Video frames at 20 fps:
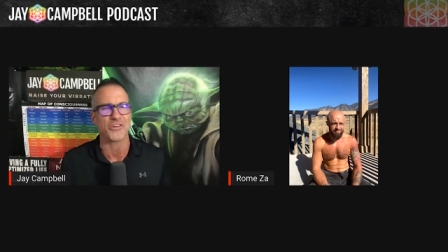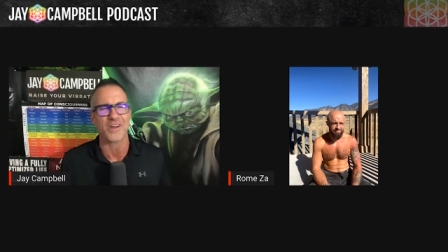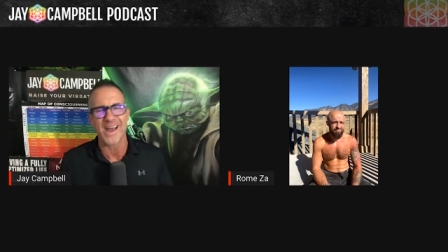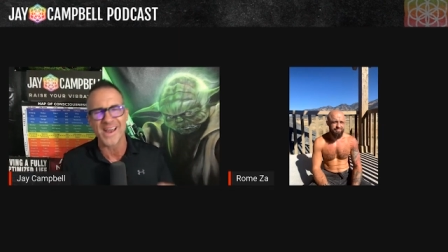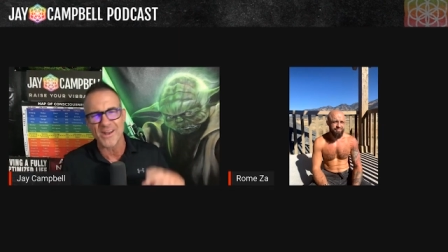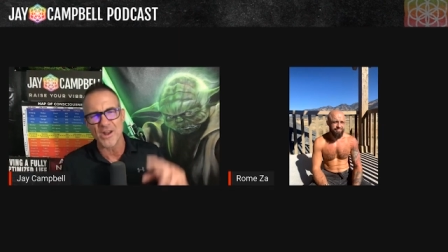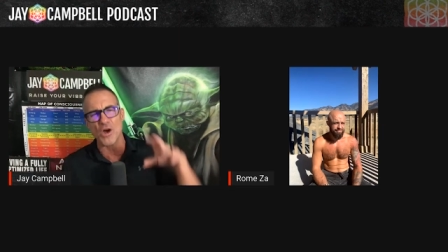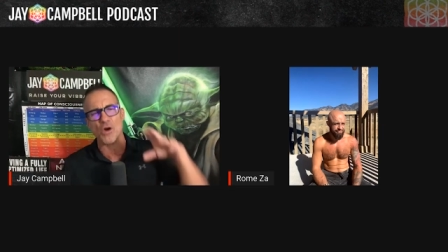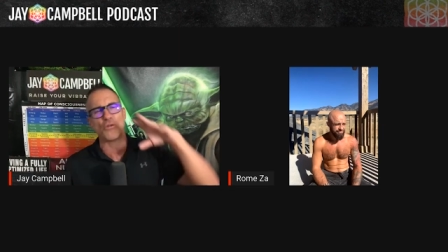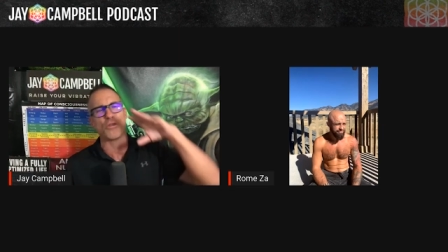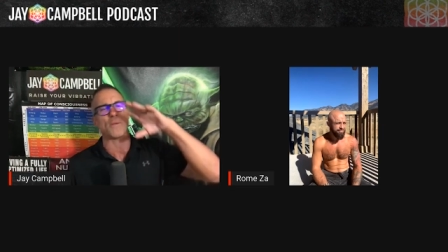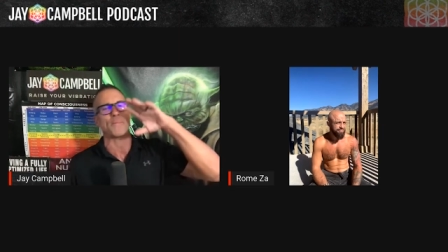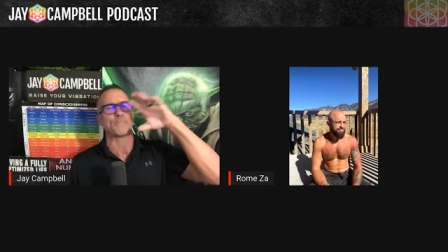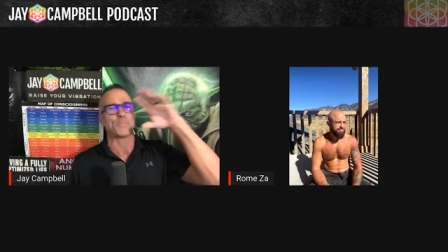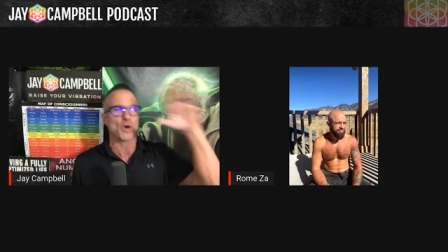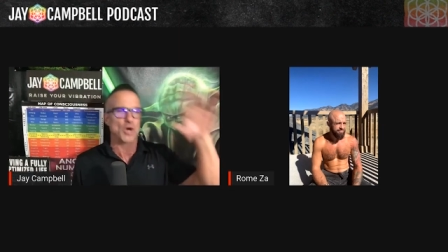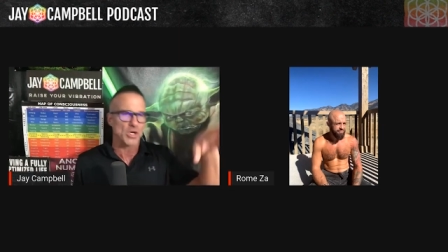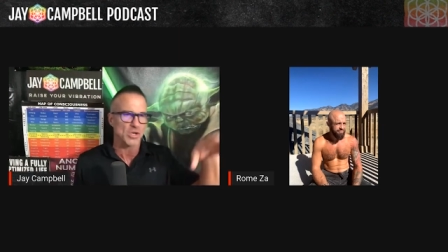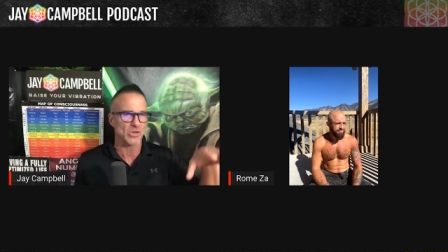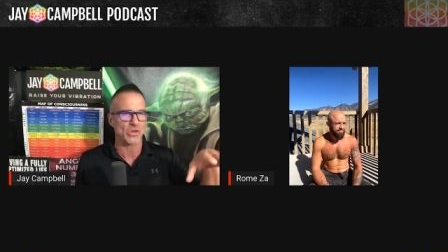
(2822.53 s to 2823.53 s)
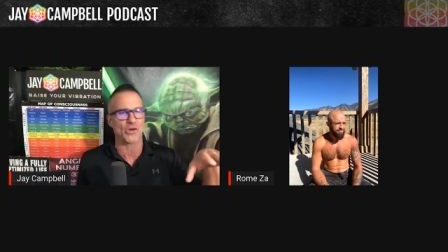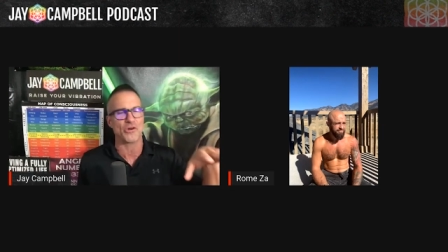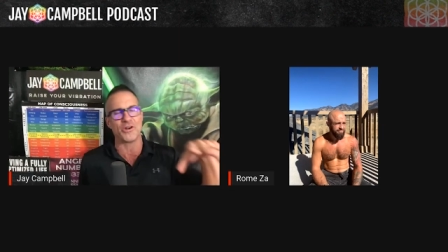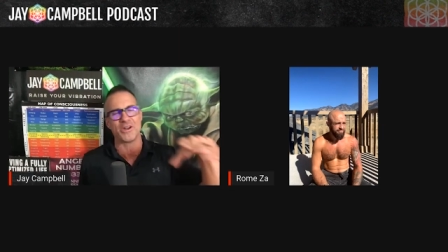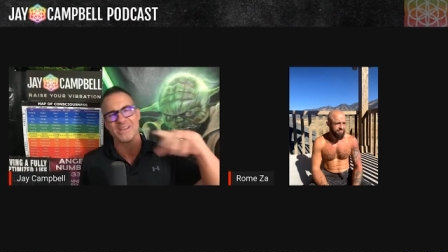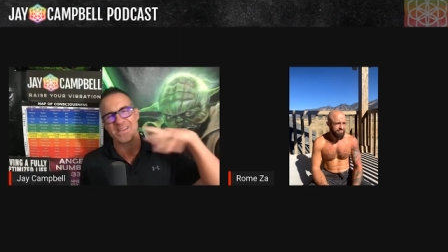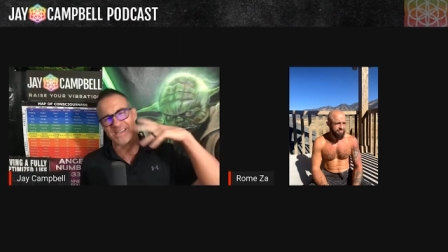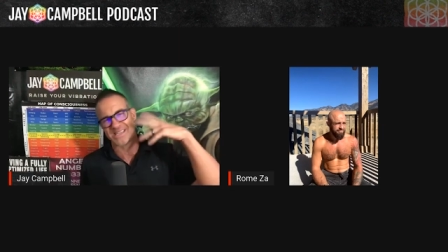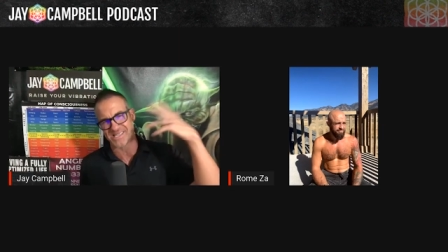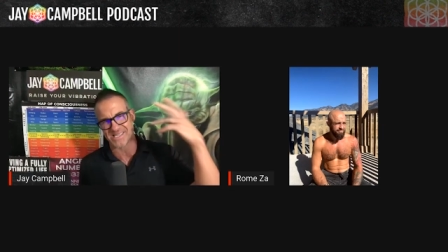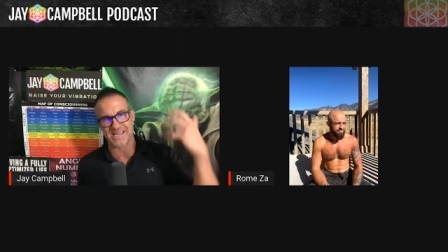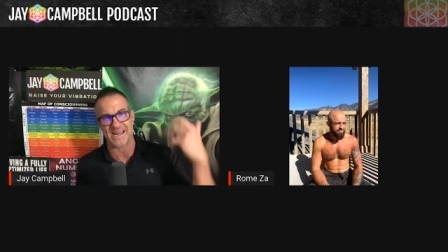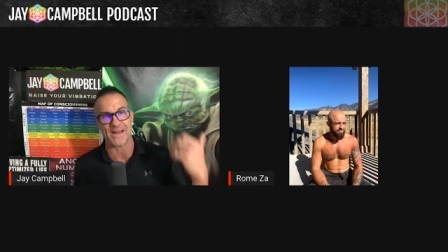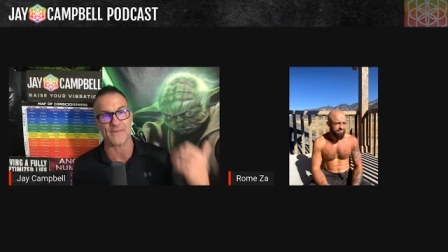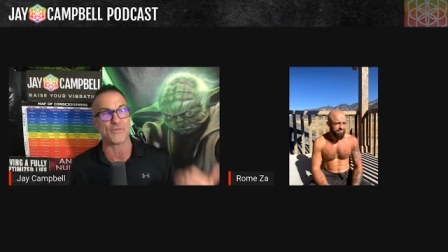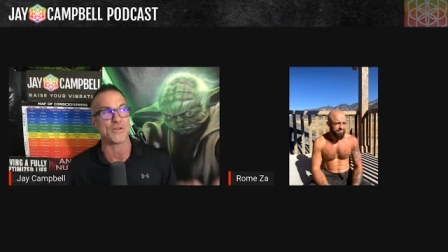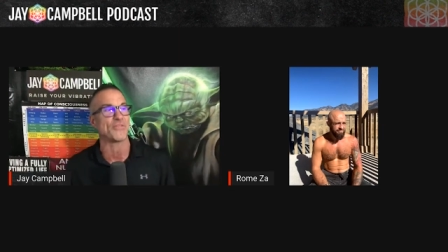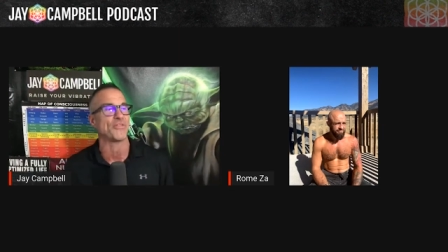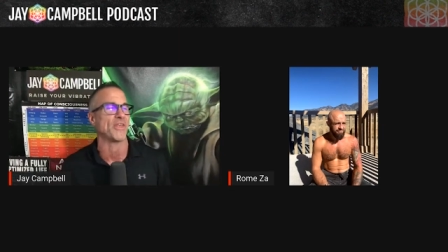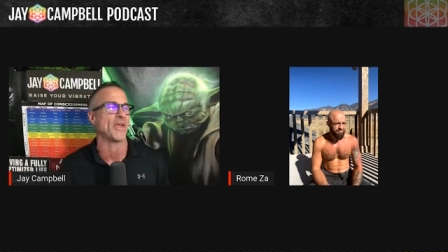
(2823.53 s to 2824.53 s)
And I know that book learning isn't
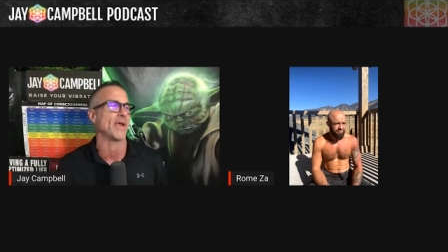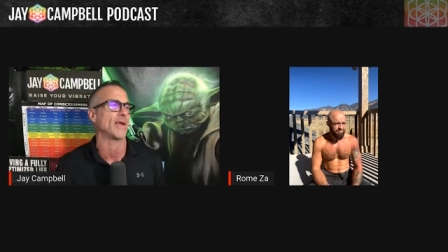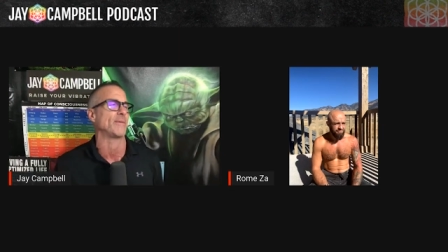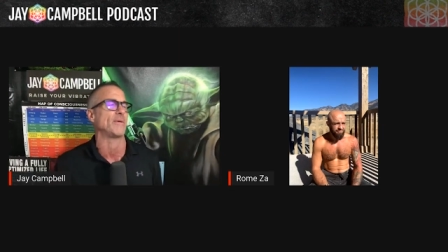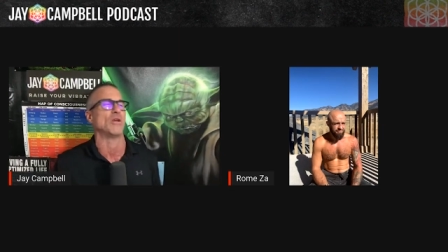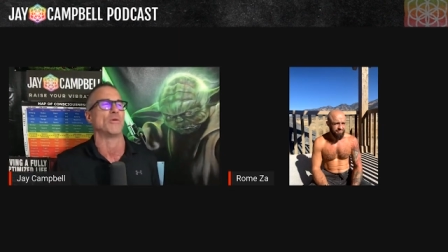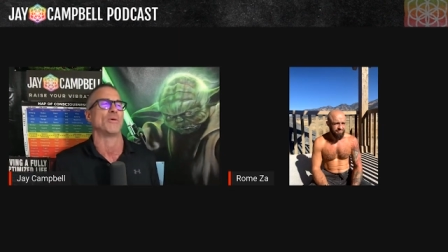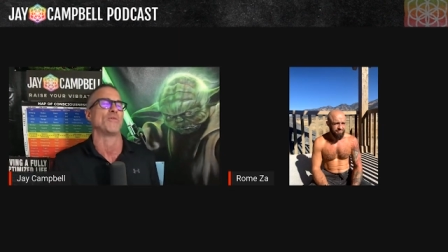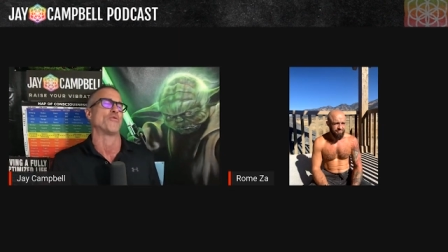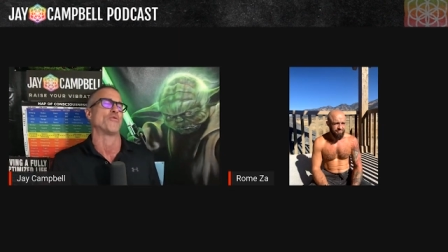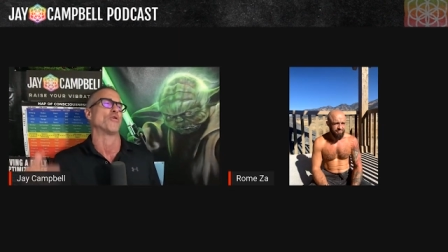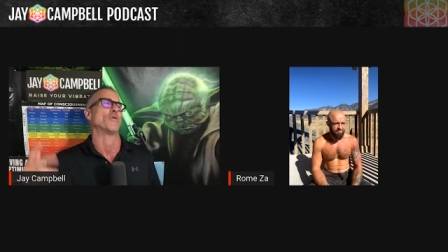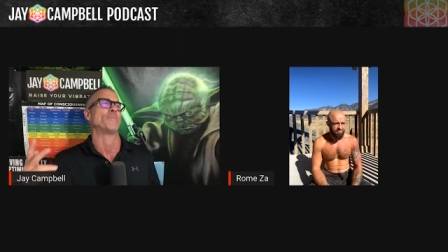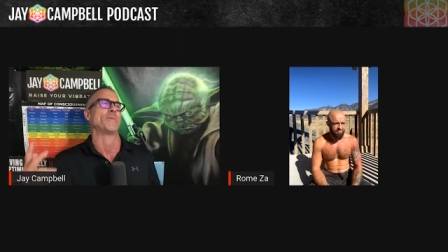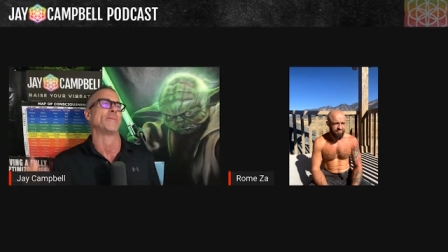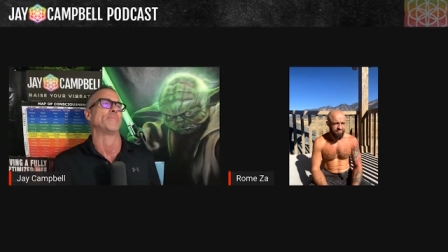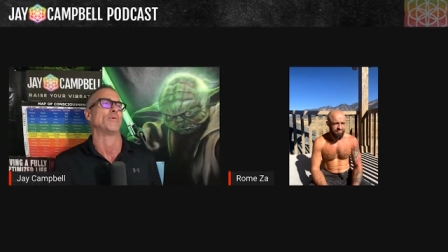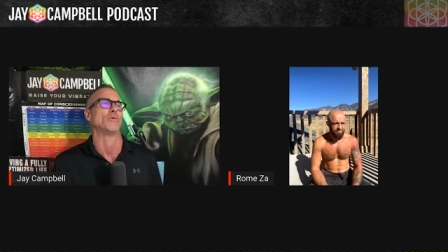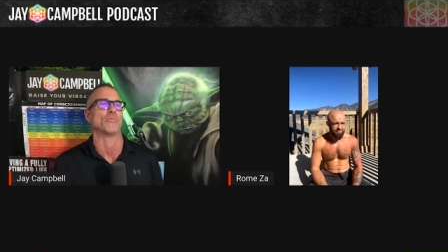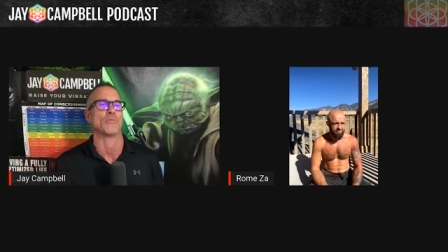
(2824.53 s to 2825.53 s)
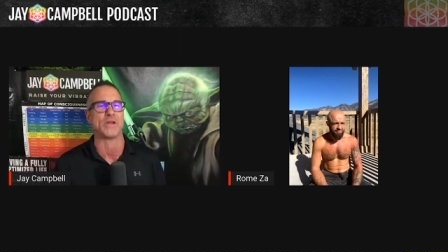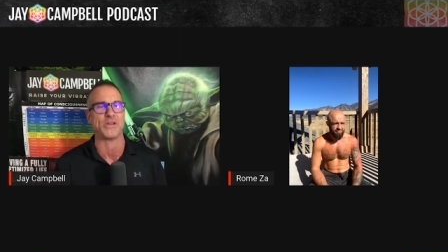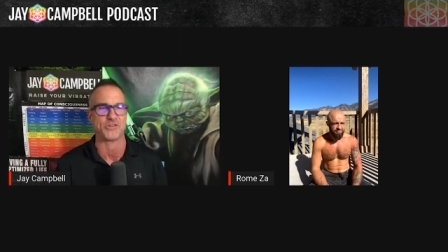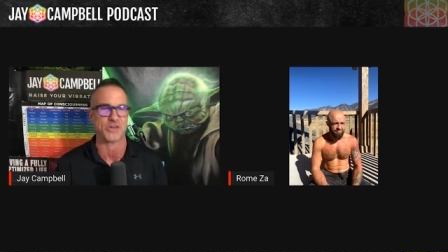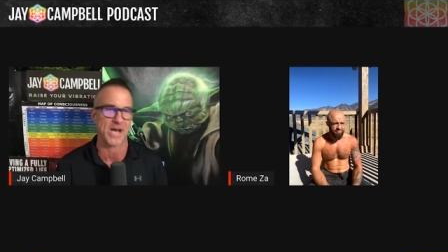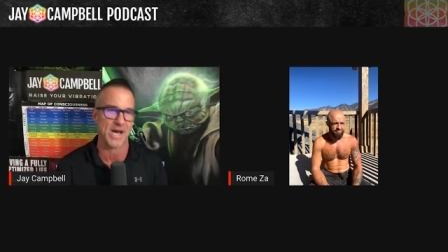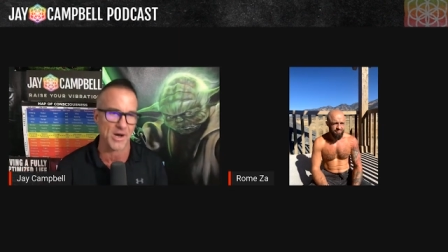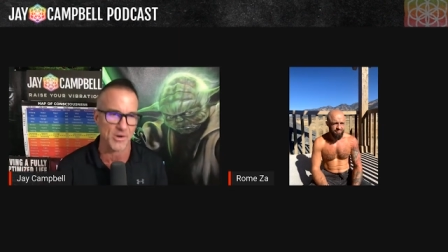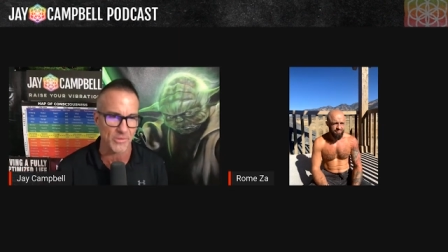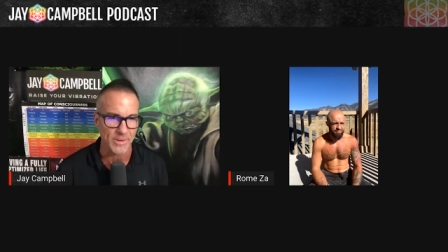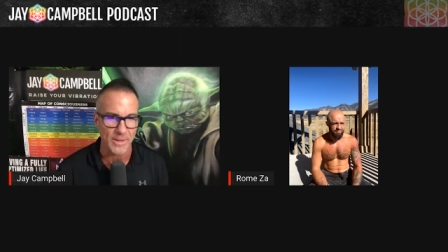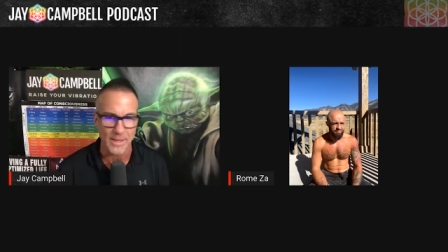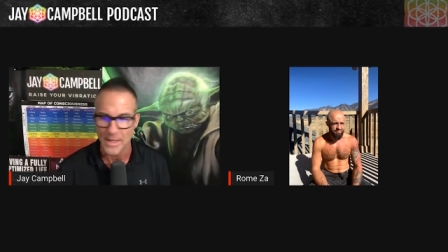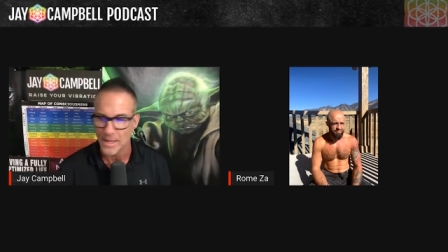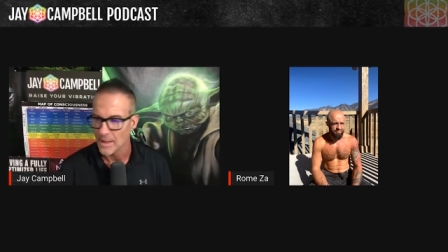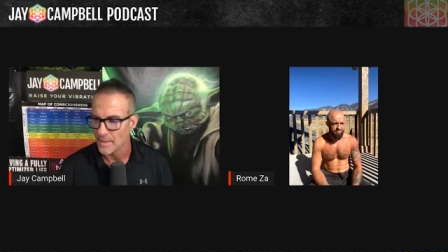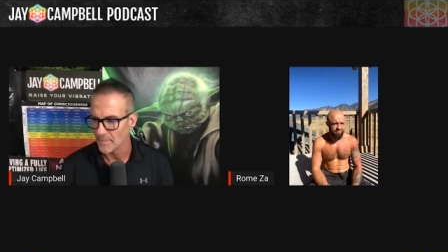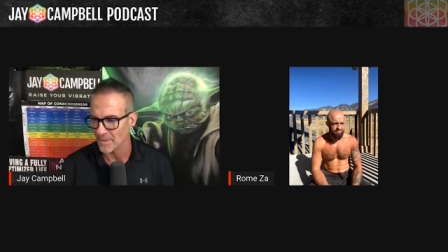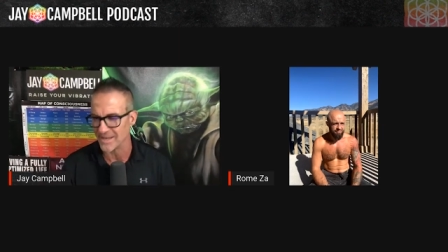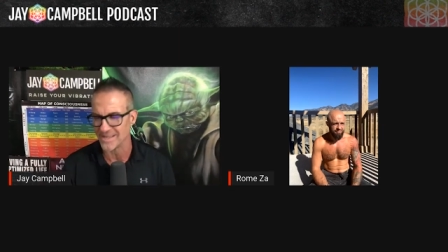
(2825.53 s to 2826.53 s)
everything, you know, before people reach out,
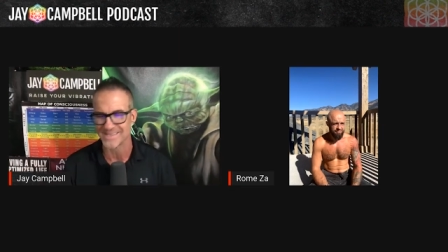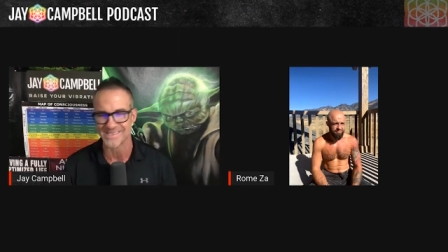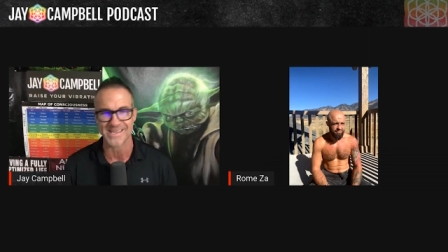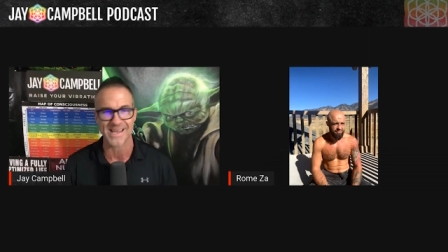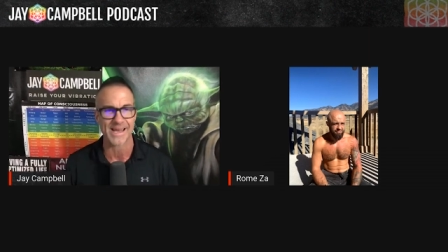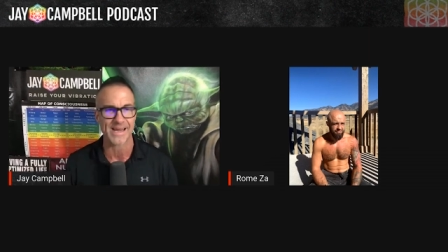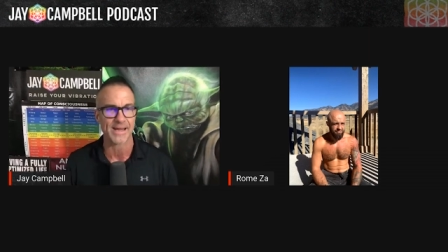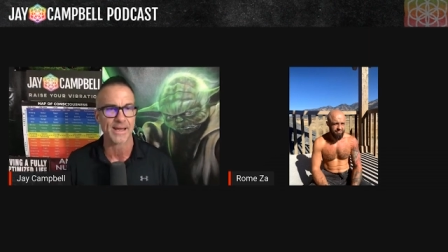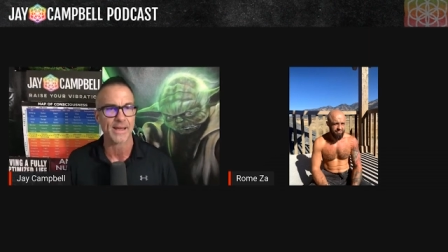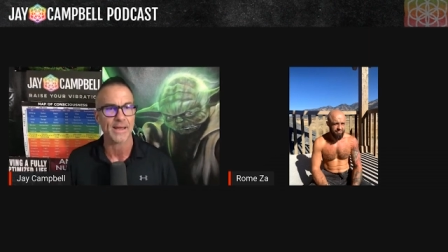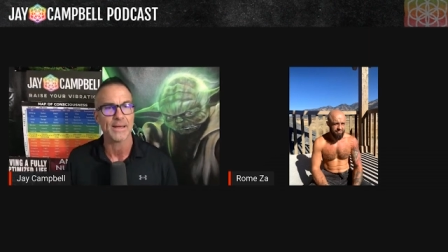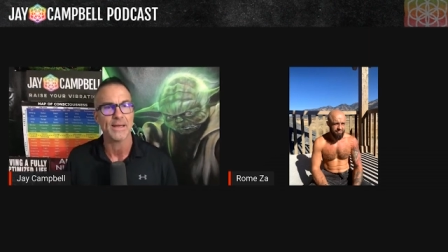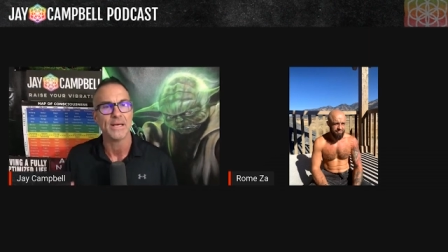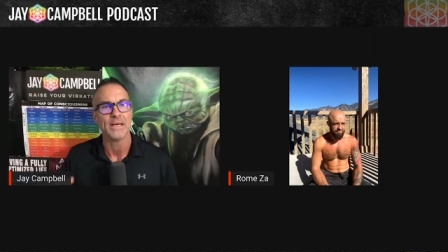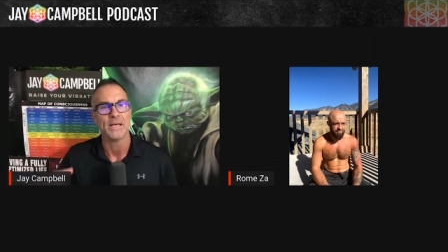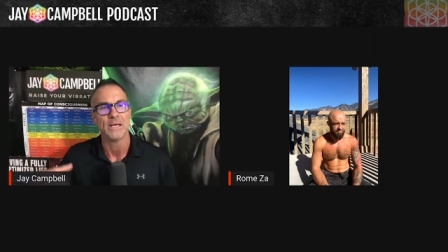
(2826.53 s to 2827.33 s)
but it's like